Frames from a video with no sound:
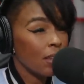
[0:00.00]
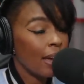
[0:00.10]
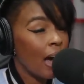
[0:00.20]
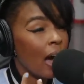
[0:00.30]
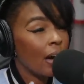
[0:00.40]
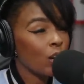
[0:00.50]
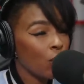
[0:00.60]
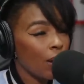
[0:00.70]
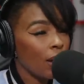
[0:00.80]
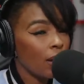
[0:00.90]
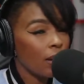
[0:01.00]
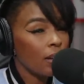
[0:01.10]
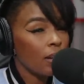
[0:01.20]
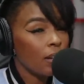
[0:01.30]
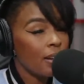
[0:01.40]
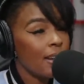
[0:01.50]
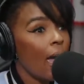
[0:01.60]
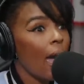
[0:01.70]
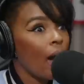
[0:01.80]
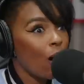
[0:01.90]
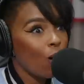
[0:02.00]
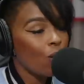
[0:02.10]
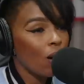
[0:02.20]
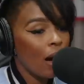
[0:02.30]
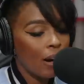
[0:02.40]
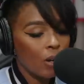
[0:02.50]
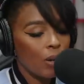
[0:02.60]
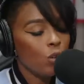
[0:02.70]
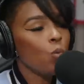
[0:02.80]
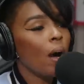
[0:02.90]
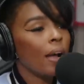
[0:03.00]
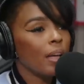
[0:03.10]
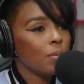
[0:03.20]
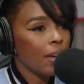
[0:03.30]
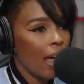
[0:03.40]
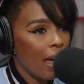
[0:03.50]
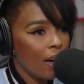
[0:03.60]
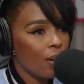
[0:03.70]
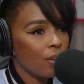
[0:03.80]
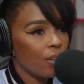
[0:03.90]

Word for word: like honoring now honoring who I am now.